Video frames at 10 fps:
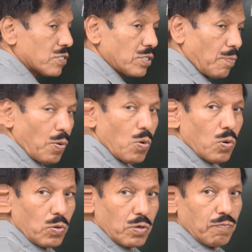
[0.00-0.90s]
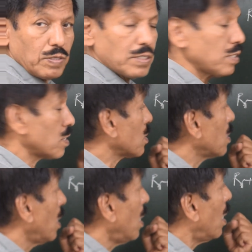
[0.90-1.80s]
support, which is
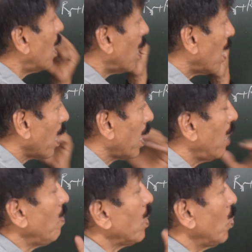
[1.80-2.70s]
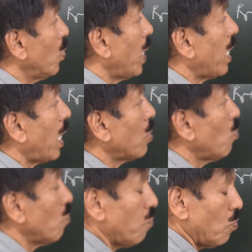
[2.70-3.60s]
giving you an
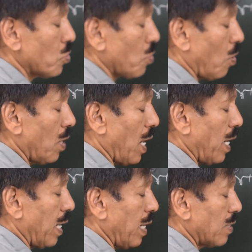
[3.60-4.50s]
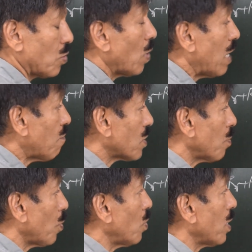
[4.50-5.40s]
unknown force called Ra. So left
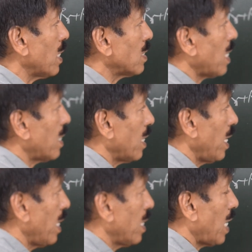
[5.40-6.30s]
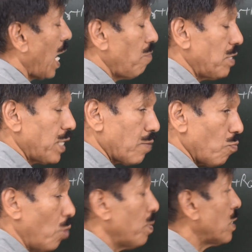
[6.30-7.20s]
support is at A. I will take
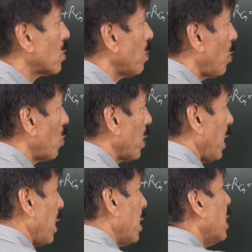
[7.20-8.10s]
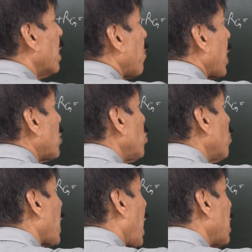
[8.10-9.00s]
moments about A. Assume
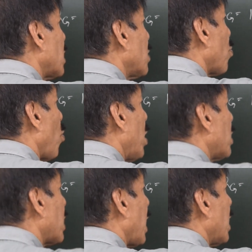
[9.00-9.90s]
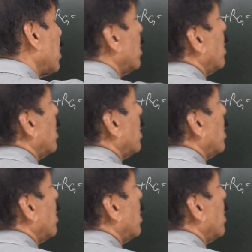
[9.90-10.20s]
that this point can